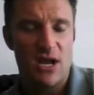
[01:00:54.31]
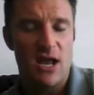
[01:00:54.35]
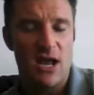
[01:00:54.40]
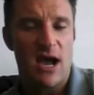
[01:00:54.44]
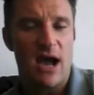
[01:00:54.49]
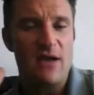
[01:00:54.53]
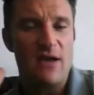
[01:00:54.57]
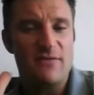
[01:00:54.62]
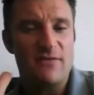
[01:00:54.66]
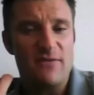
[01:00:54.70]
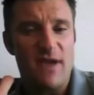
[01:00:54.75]

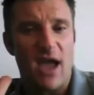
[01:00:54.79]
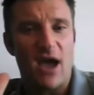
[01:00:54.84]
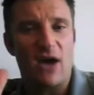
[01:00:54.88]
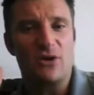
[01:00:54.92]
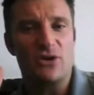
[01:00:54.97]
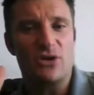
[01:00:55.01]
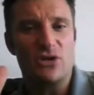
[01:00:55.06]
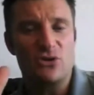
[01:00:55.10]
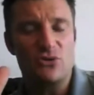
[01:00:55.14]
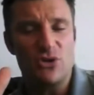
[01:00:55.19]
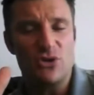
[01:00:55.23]
I
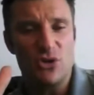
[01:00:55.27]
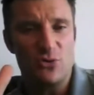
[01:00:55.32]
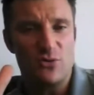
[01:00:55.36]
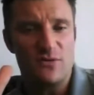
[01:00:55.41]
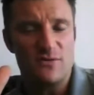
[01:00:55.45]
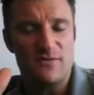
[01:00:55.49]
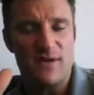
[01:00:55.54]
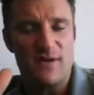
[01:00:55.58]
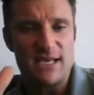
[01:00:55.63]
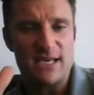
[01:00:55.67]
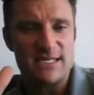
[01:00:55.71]
value you
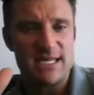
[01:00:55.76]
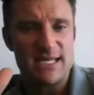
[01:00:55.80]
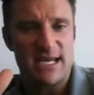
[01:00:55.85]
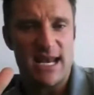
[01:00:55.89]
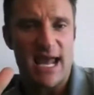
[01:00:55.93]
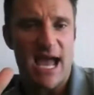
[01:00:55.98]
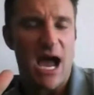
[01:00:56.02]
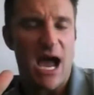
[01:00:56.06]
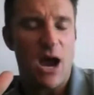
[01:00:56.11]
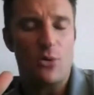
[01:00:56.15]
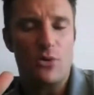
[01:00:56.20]
investing an
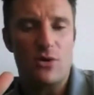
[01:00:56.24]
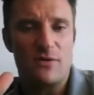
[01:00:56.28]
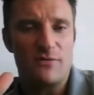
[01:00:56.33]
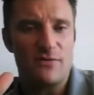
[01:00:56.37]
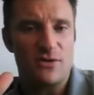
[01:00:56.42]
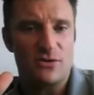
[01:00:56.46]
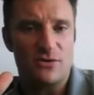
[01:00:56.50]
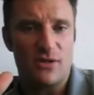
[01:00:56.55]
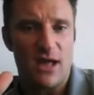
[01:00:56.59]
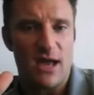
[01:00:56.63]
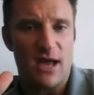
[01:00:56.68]
hour of
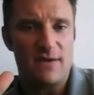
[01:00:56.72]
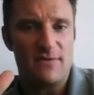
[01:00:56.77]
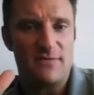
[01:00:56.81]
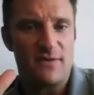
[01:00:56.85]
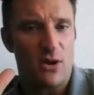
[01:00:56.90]
your life,